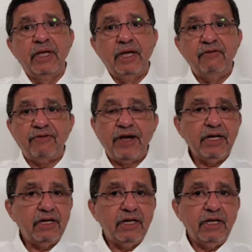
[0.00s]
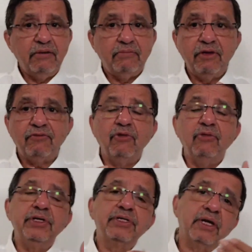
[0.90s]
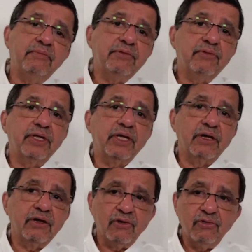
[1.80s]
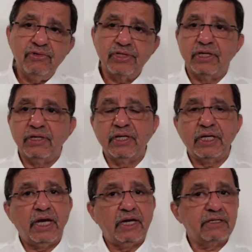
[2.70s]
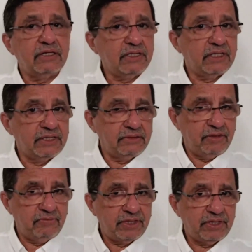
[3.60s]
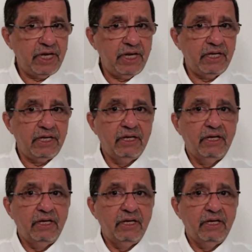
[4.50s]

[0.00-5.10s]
And finally, before we jump to the conclusion that our trust has been betrayed